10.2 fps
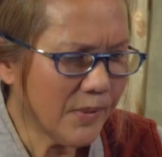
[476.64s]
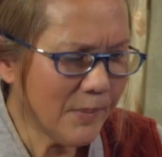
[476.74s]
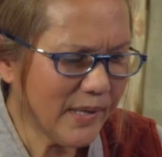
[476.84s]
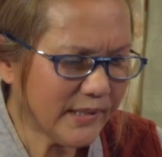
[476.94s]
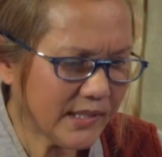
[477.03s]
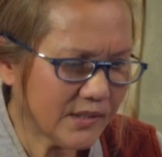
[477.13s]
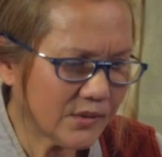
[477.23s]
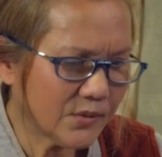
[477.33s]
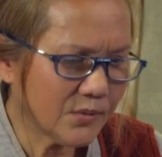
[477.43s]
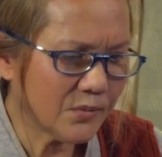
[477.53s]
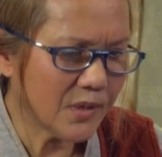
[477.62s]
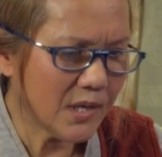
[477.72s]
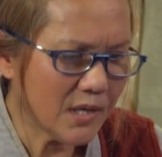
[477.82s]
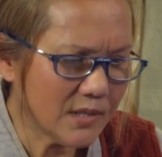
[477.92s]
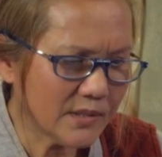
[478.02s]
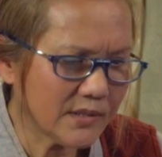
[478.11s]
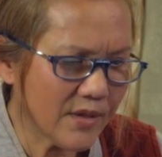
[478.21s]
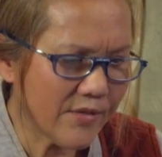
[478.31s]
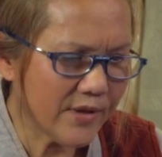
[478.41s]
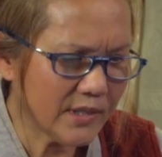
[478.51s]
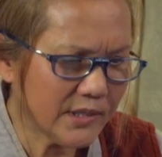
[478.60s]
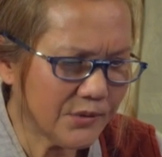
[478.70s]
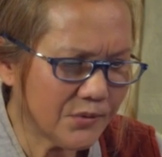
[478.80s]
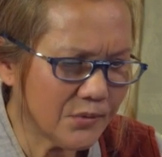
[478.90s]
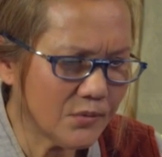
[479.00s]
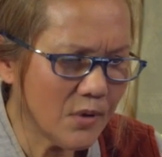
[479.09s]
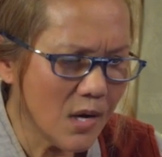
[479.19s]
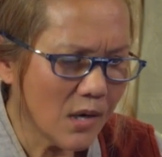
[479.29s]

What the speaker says: permitted to rehearse the 32